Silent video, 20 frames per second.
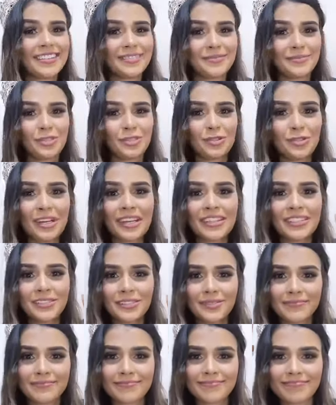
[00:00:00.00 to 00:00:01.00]
treat
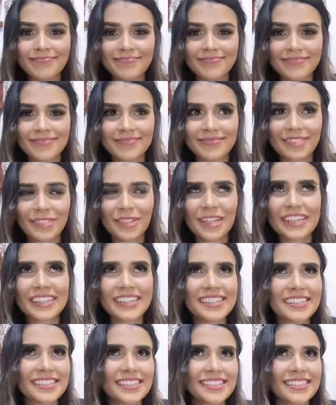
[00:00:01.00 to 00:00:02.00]

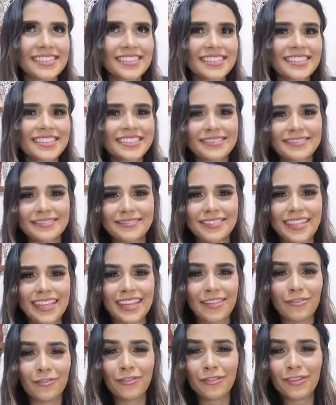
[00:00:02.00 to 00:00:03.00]
is
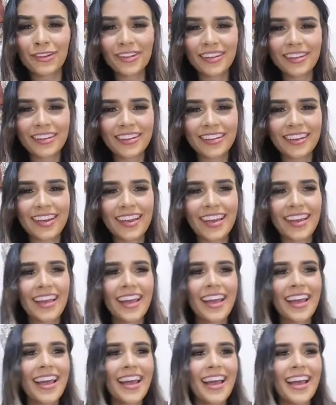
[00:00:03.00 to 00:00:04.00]
food,
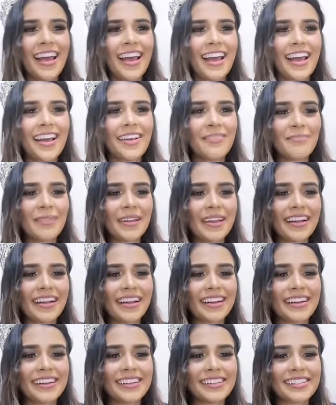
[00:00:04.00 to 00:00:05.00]

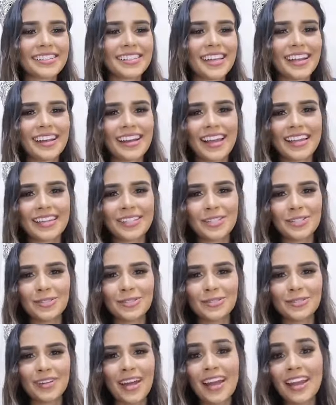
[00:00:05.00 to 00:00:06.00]
because I love
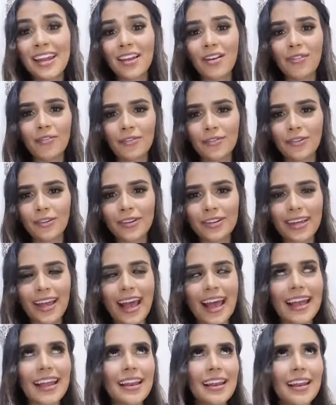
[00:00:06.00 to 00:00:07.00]
food.
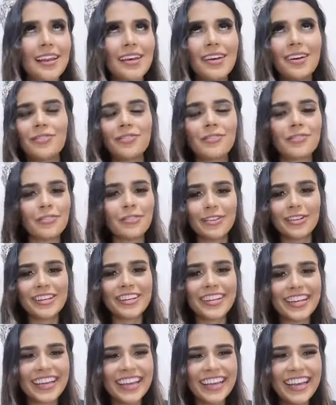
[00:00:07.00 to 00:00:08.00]
I love food.
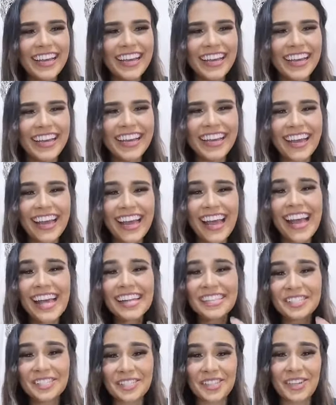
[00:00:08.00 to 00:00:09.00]

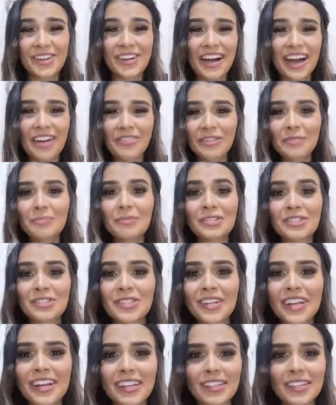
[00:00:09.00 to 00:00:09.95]
So I have the opportunity